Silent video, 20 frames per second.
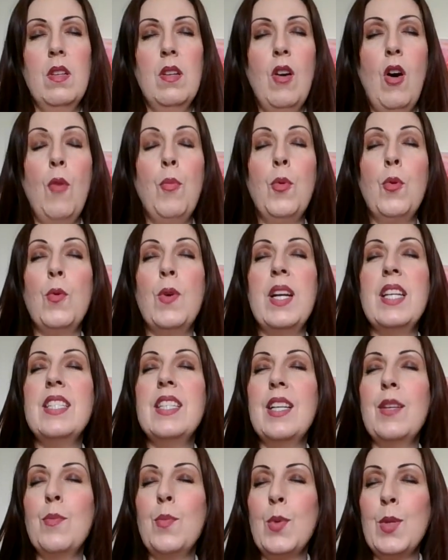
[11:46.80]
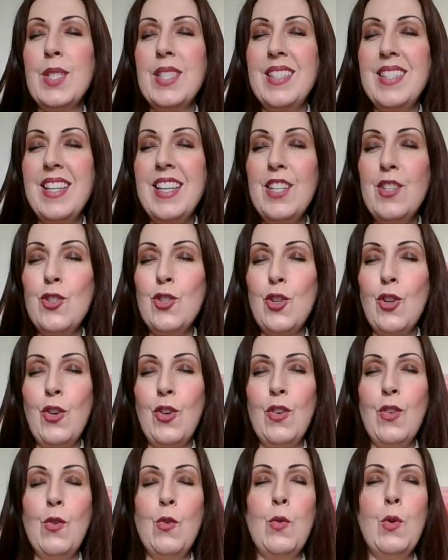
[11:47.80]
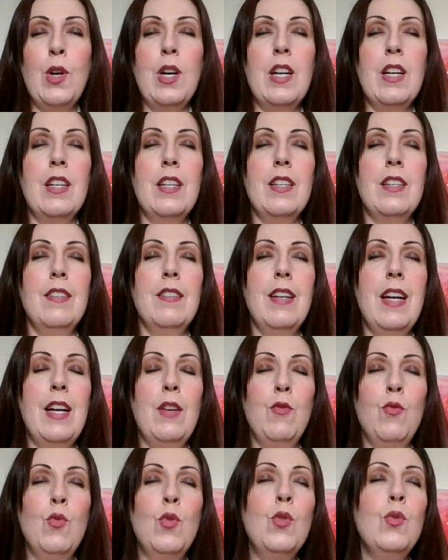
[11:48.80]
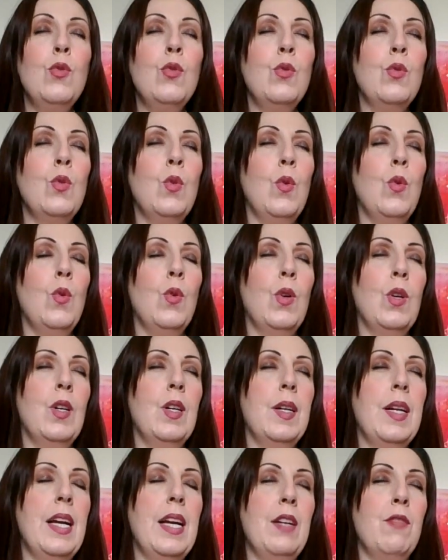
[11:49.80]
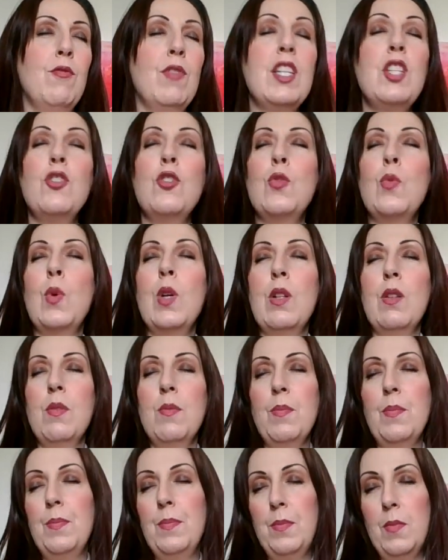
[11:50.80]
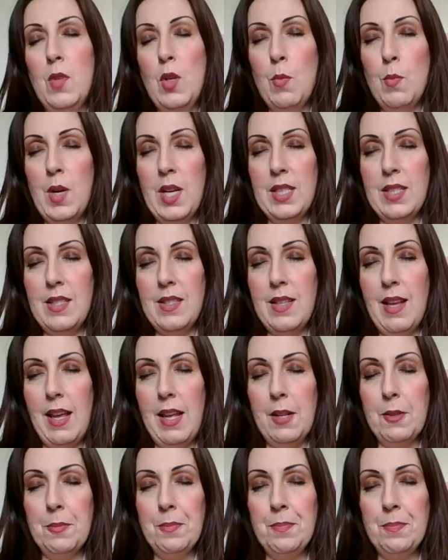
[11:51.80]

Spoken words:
operating procedure or a rule or a ritual, you might say.